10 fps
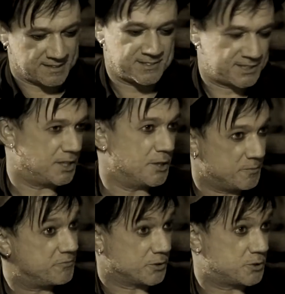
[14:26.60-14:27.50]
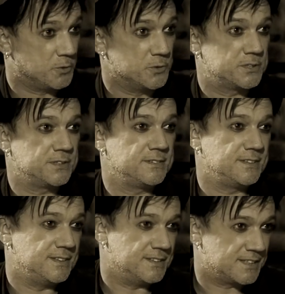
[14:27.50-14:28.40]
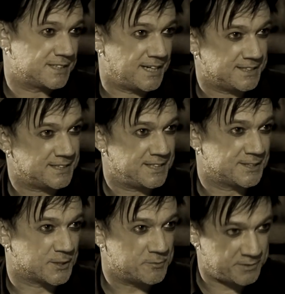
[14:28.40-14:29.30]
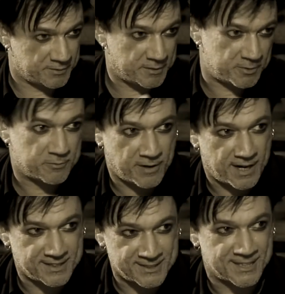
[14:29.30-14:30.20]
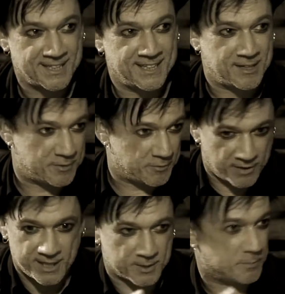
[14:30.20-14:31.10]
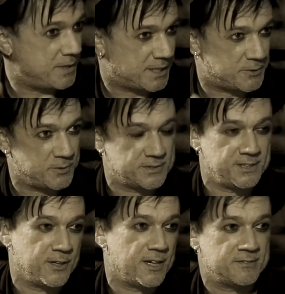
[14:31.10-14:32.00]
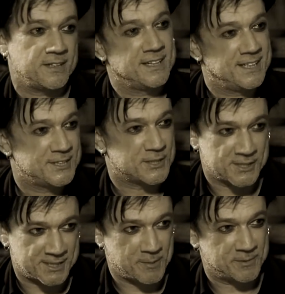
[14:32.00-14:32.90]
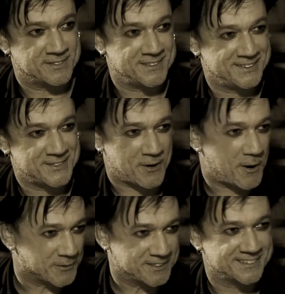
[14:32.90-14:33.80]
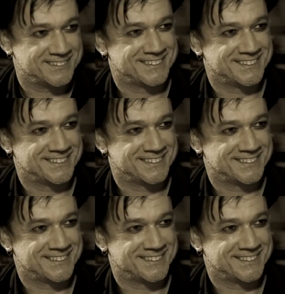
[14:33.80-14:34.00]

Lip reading: a synonym for truth in this case. Yeah. So if you find the big truth in your life, just skip it, drown it,